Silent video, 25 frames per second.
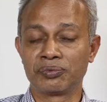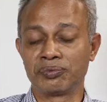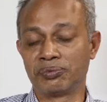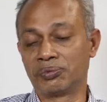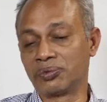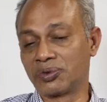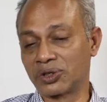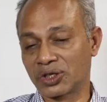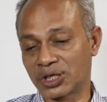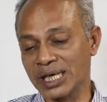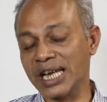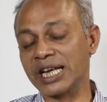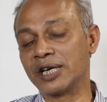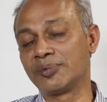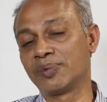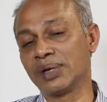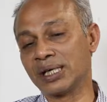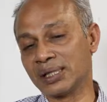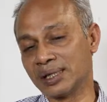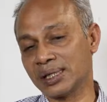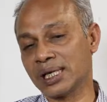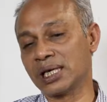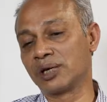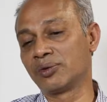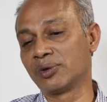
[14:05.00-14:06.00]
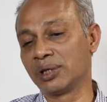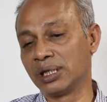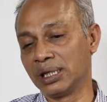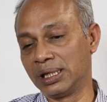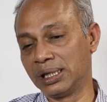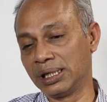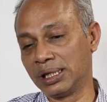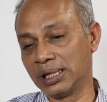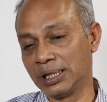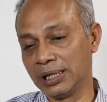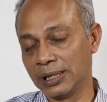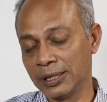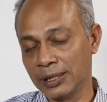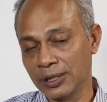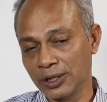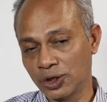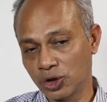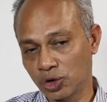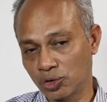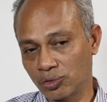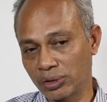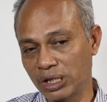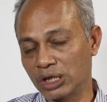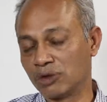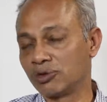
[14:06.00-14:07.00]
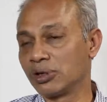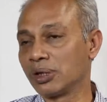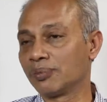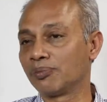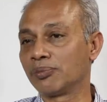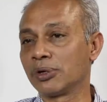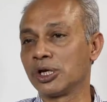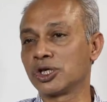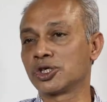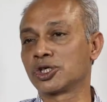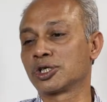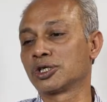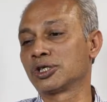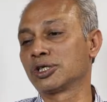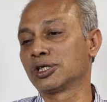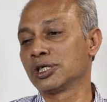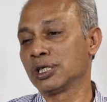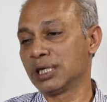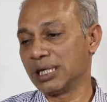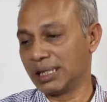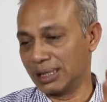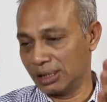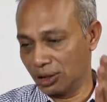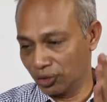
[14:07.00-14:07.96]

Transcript: side by side with the state repression,